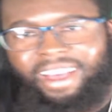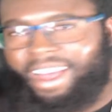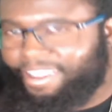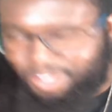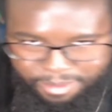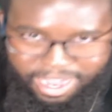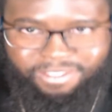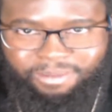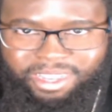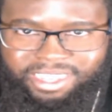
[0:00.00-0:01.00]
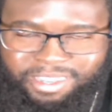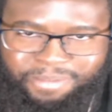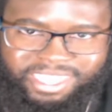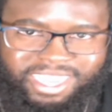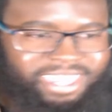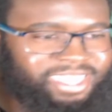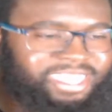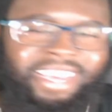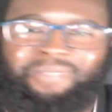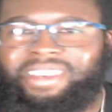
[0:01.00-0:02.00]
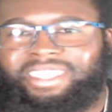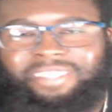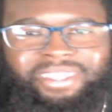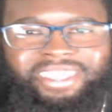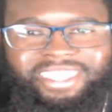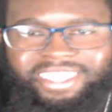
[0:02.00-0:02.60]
I feel bad for Ben Simmons because it's like Ben Simmons